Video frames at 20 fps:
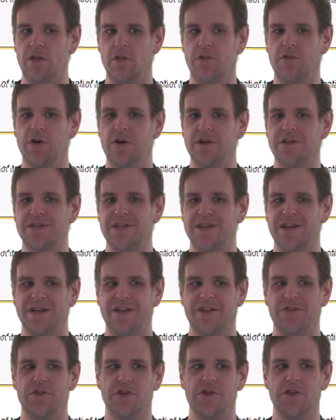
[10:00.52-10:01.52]
that
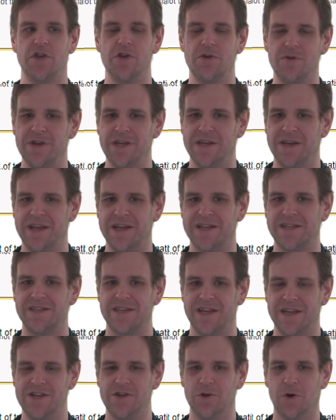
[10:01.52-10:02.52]
the unionists
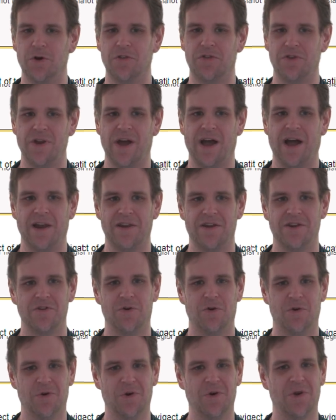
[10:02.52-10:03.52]
in Northern
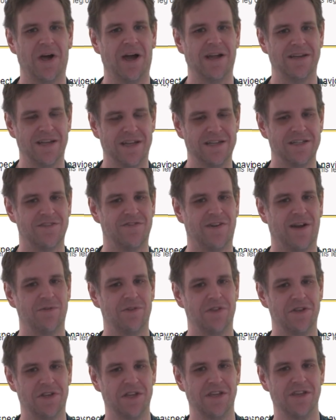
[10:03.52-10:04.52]
Ireland all identify
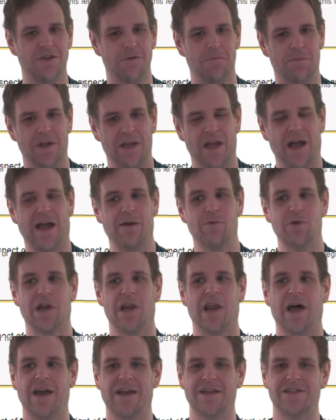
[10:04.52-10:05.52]
with the DUP. I would
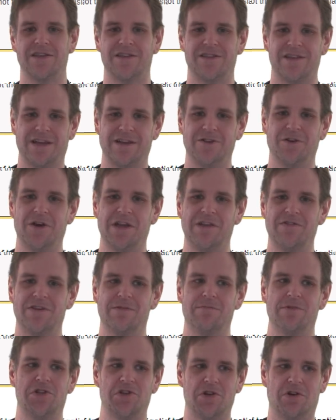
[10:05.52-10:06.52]
like to think not even
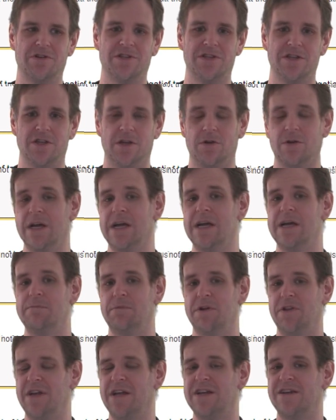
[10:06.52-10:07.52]
a majority do.
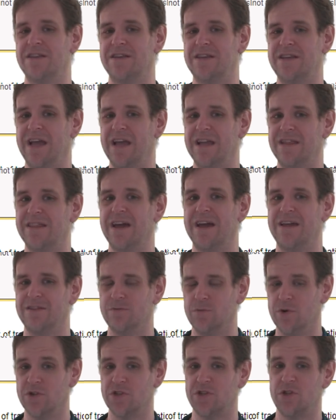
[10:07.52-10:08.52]
But at the end of the day, they're
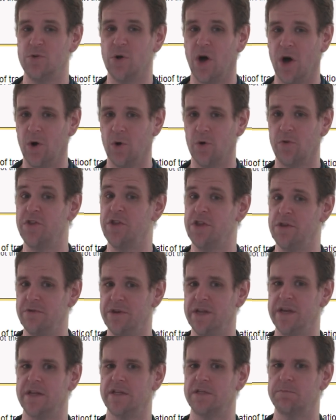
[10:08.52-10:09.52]
the ones who hold the
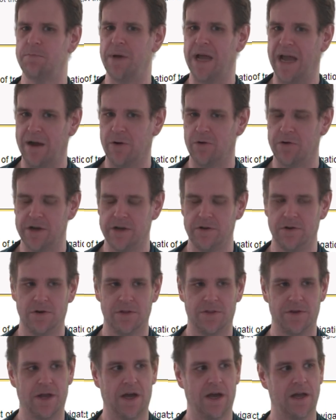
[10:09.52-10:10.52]
unionist power in
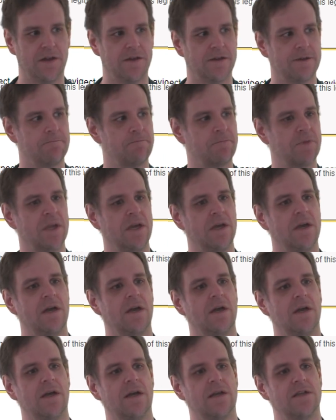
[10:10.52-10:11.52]
Northern Ireland.
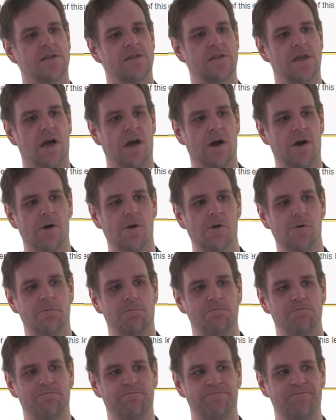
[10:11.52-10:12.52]

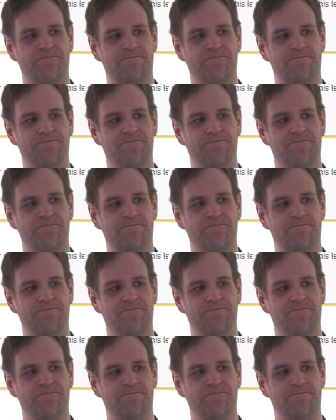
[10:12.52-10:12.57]
So